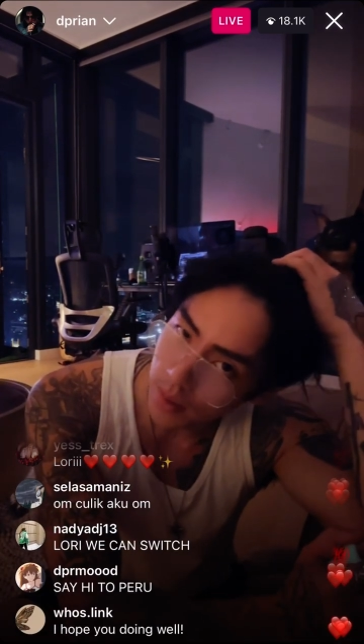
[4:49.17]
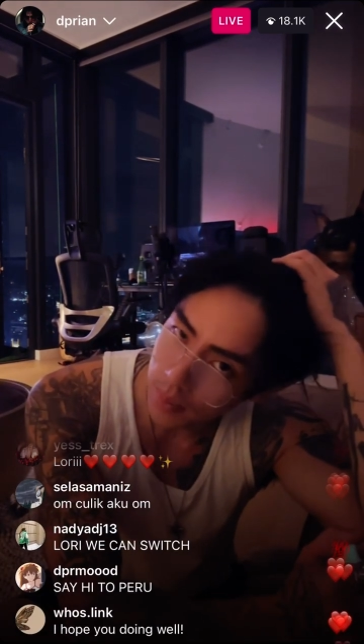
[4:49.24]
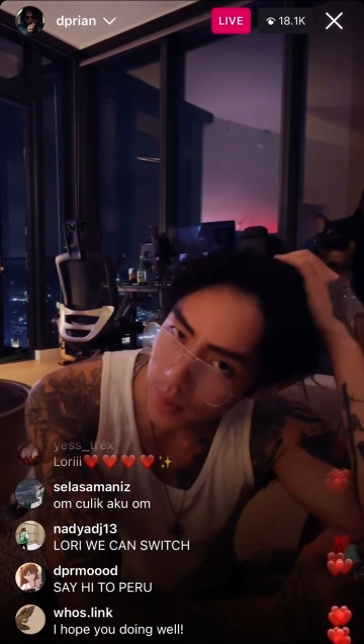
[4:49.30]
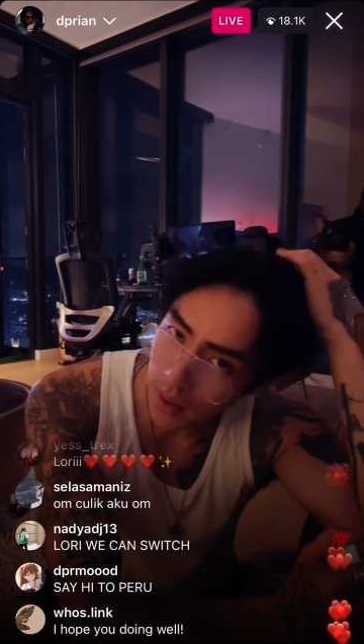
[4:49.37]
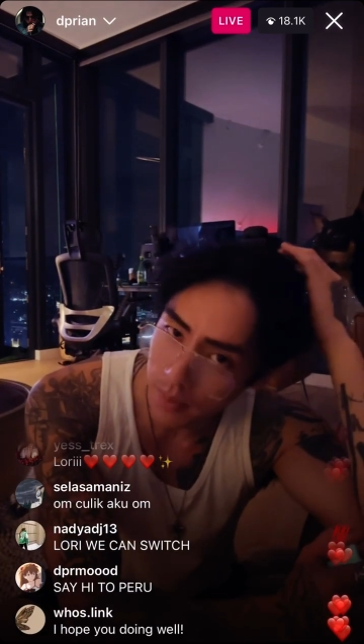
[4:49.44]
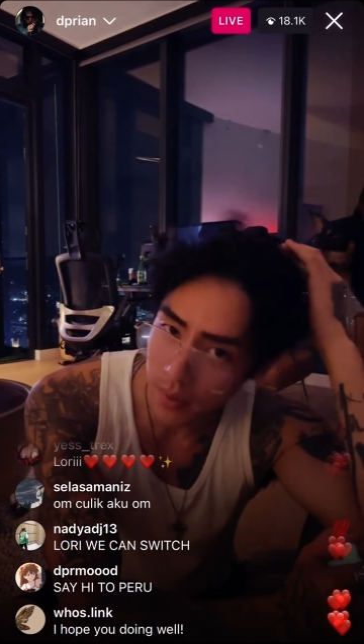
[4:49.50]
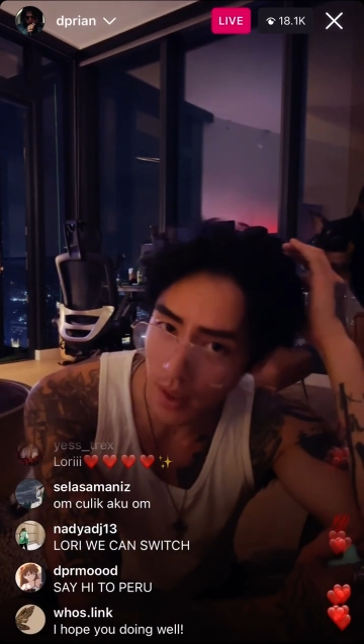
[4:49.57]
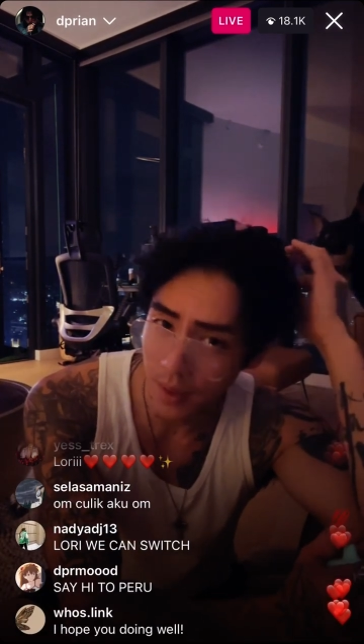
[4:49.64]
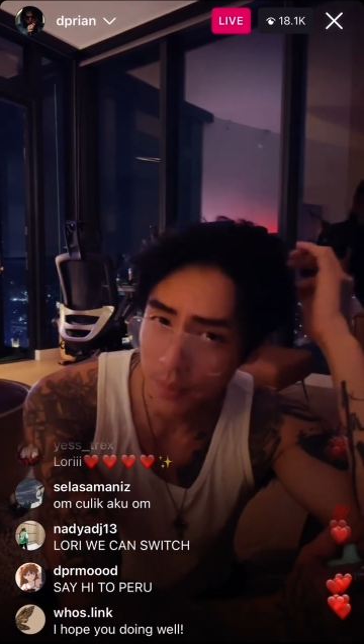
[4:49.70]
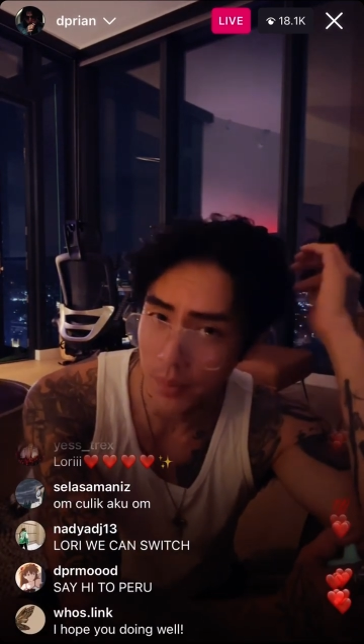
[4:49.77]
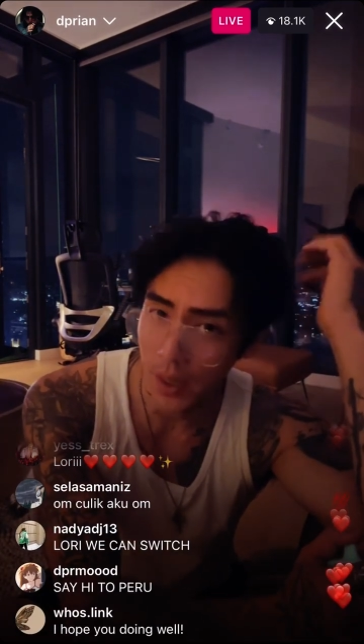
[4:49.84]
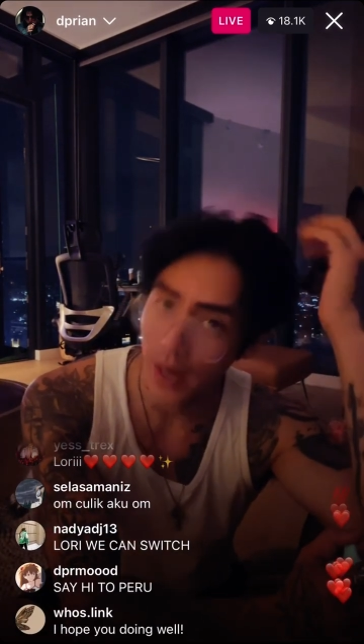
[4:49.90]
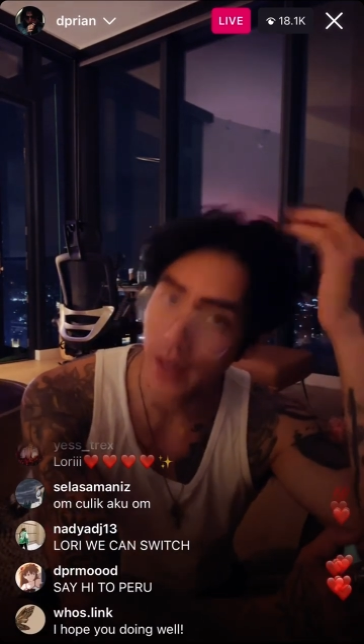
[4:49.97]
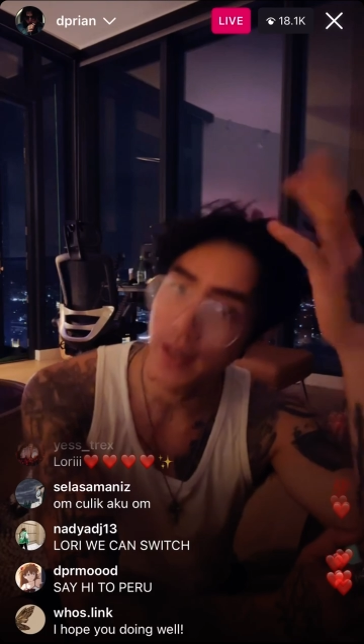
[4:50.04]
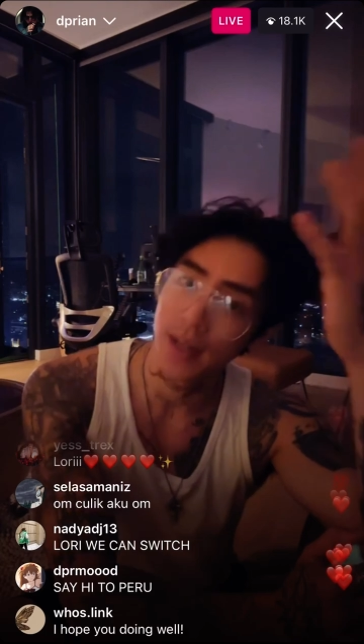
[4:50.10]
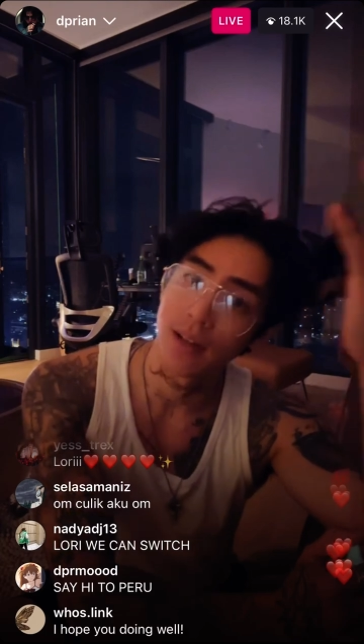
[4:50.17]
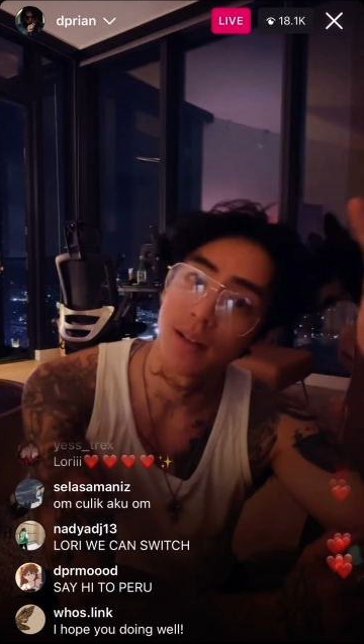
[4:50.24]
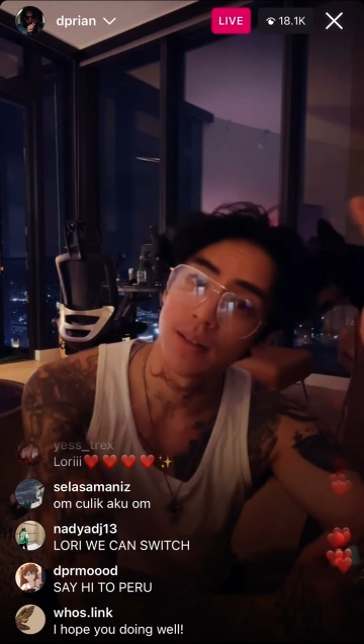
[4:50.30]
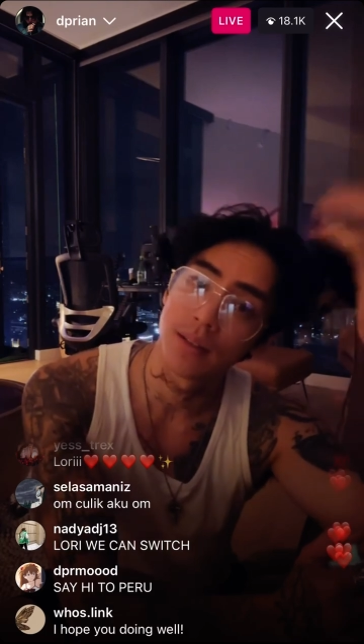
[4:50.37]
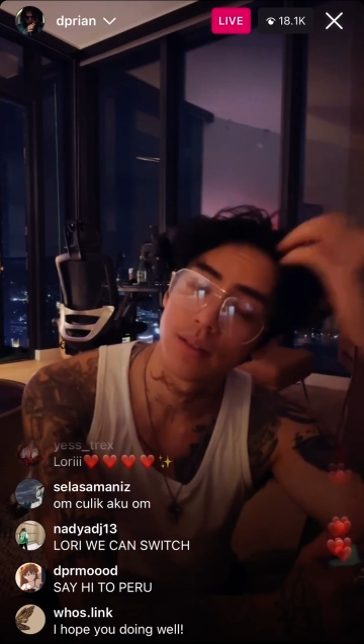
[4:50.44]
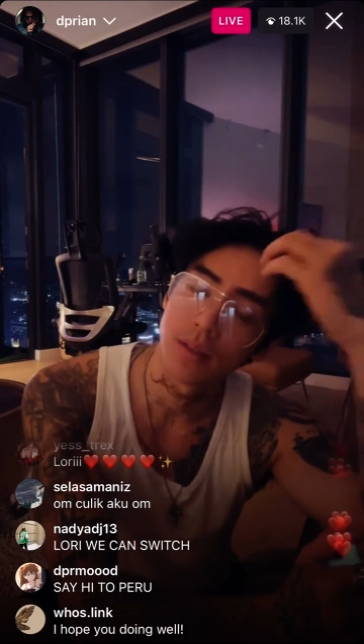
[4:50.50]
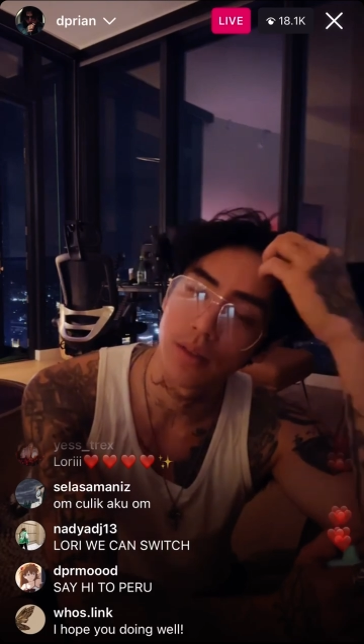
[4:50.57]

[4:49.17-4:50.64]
sometimes I black out.